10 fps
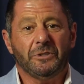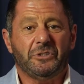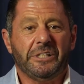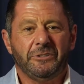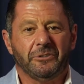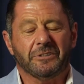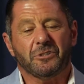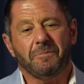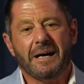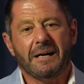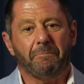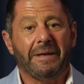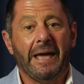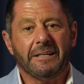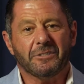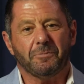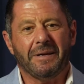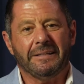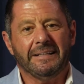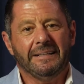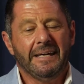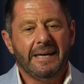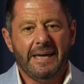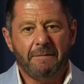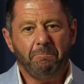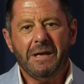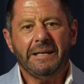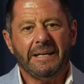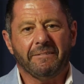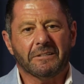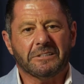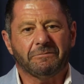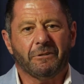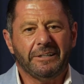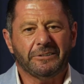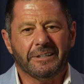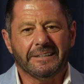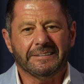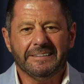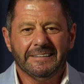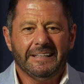Ginger and Smart, Bianca Spender, and many others have graduated.